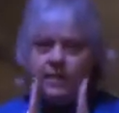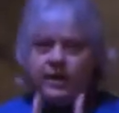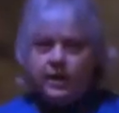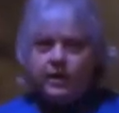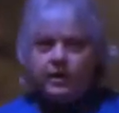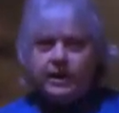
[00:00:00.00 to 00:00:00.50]

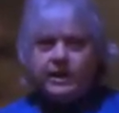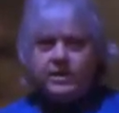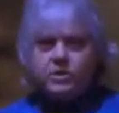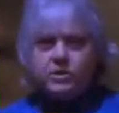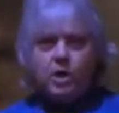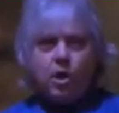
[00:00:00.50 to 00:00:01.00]
There
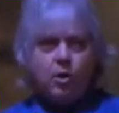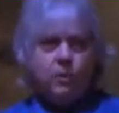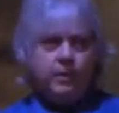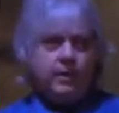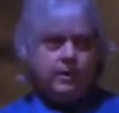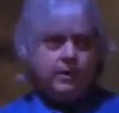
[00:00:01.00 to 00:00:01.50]
is
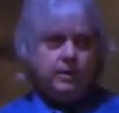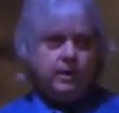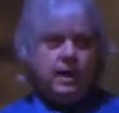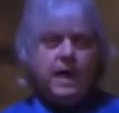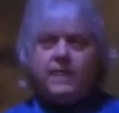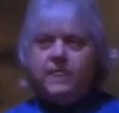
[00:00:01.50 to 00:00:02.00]
hope.
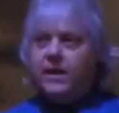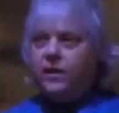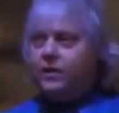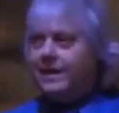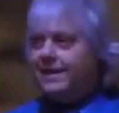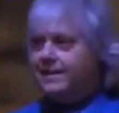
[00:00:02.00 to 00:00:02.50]

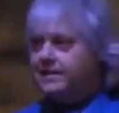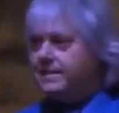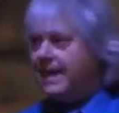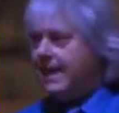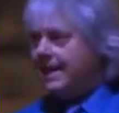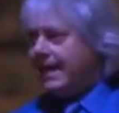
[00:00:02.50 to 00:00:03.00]
There
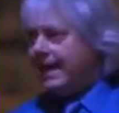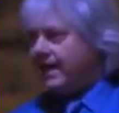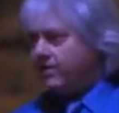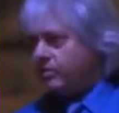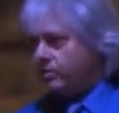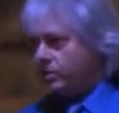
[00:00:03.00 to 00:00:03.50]
is an
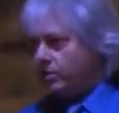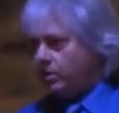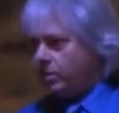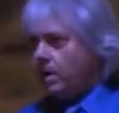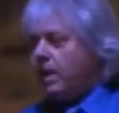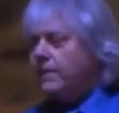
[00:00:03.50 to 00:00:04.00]
answer.
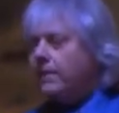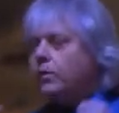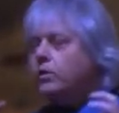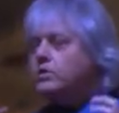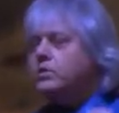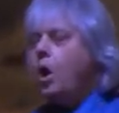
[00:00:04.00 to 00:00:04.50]

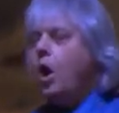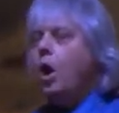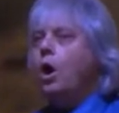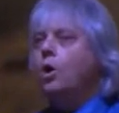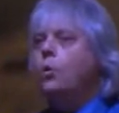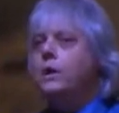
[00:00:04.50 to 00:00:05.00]
There is
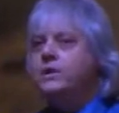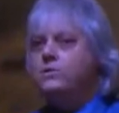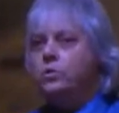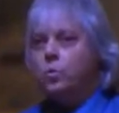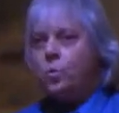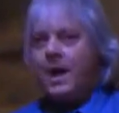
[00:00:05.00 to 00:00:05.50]

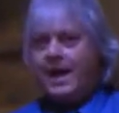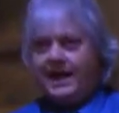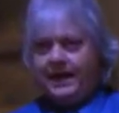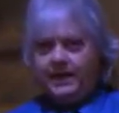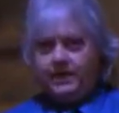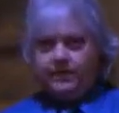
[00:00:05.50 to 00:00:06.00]
always a
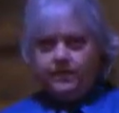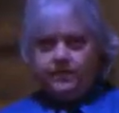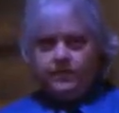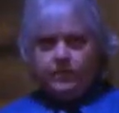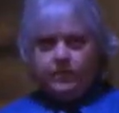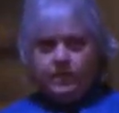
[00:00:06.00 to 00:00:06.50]
way.
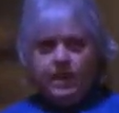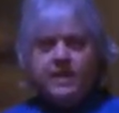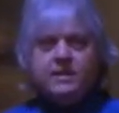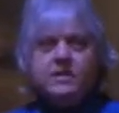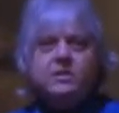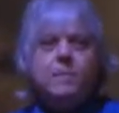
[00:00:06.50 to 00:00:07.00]

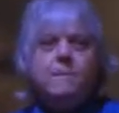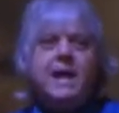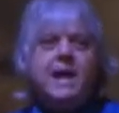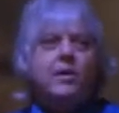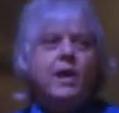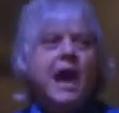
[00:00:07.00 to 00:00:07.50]
It doesn't
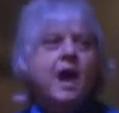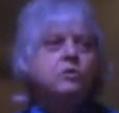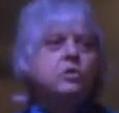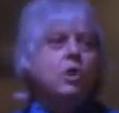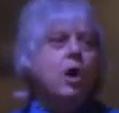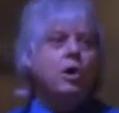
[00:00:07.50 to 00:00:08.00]
matter how
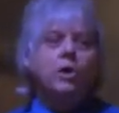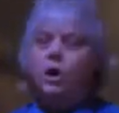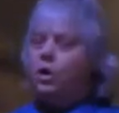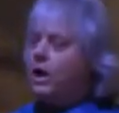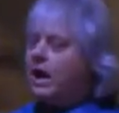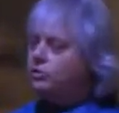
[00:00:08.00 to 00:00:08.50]

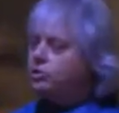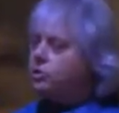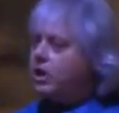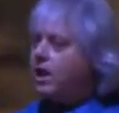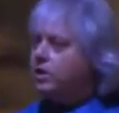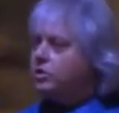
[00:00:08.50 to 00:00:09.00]
dark or how
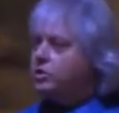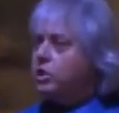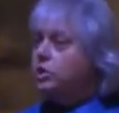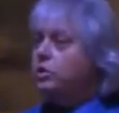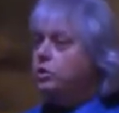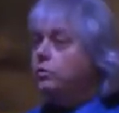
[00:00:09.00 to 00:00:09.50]

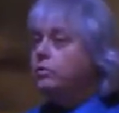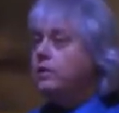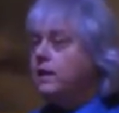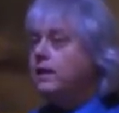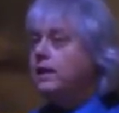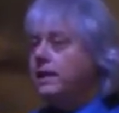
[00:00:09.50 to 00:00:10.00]
challenging you
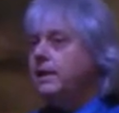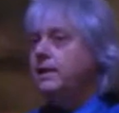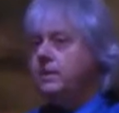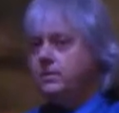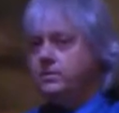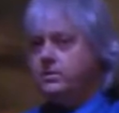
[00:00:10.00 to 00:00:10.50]
think it
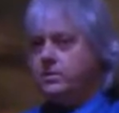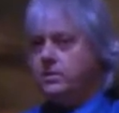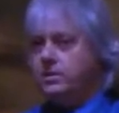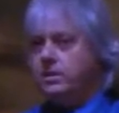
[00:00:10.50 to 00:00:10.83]
is.